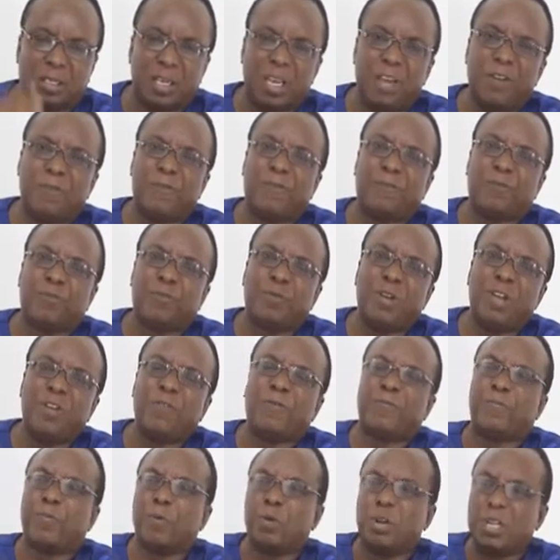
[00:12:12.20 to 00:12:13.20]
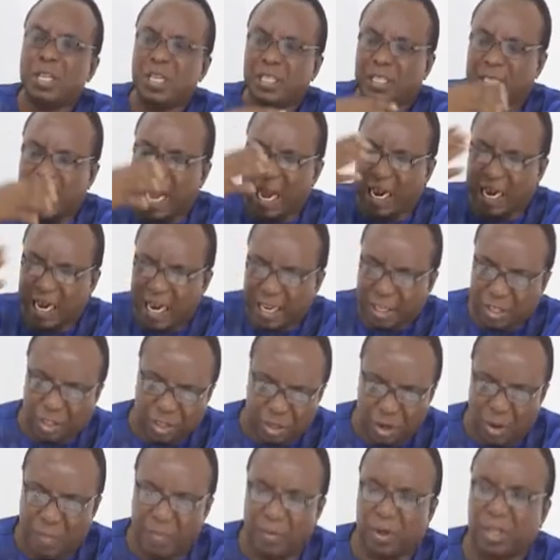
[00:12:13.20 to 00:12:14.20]
if police arrest
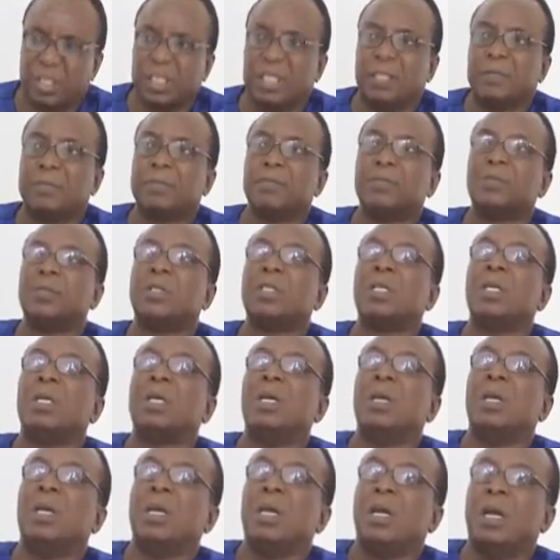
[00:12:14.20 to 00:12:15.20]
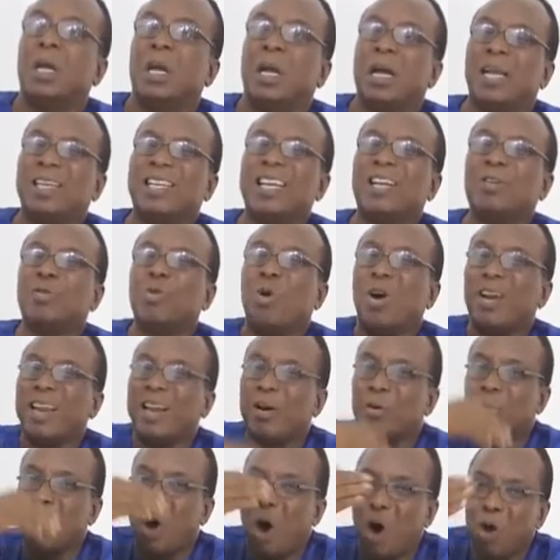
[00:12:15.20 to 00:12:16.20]
somebody, there
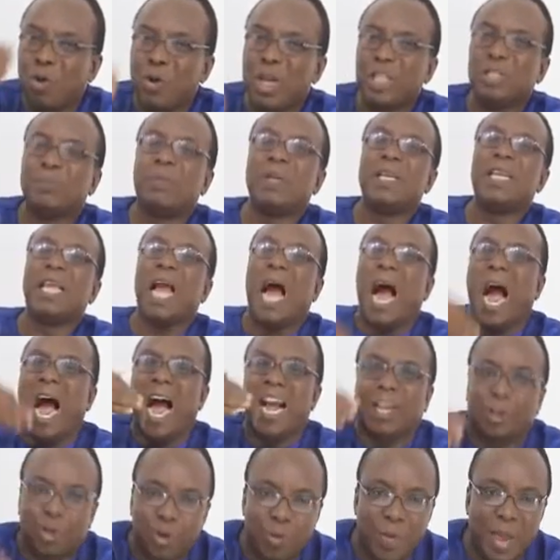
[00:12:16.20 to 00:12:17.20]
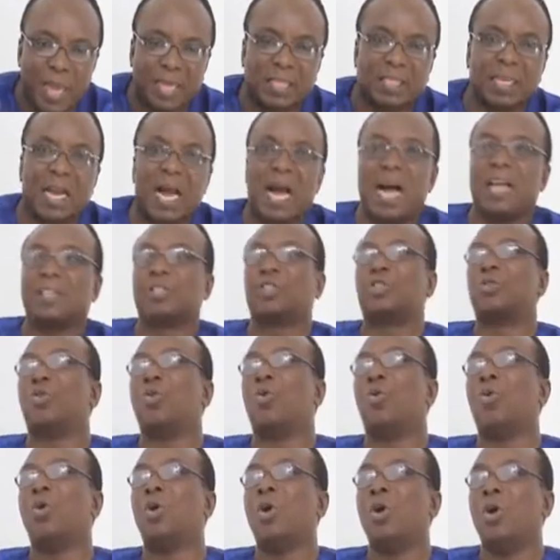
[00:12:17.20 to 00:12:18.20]
will always be the argument as
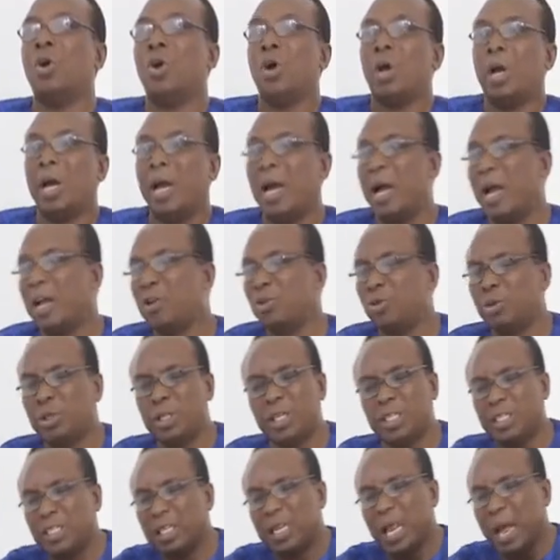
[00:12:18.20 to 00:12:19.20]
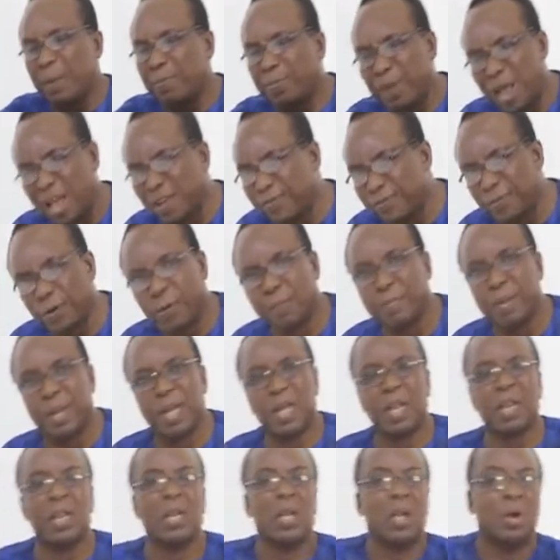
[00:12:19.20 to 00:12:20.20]
to they didn't apply for
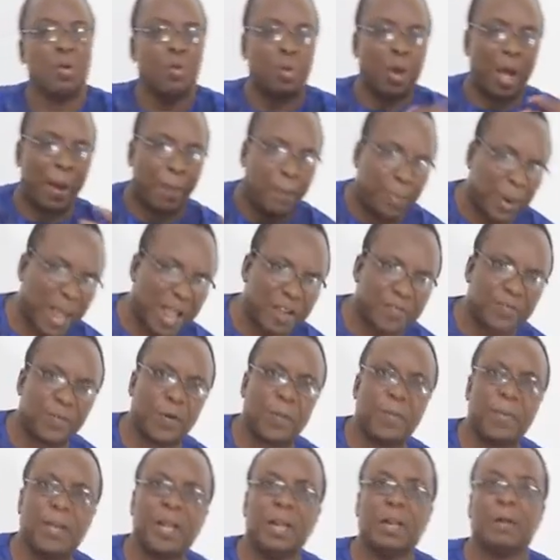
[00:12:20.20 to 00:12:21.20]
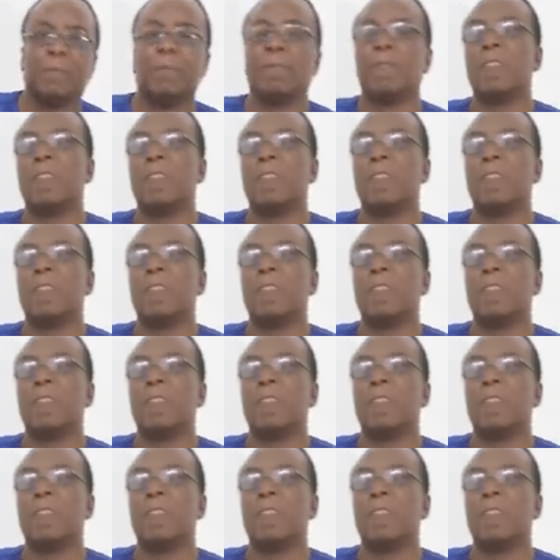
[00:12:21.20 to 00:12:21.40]
bail, we applied for bail.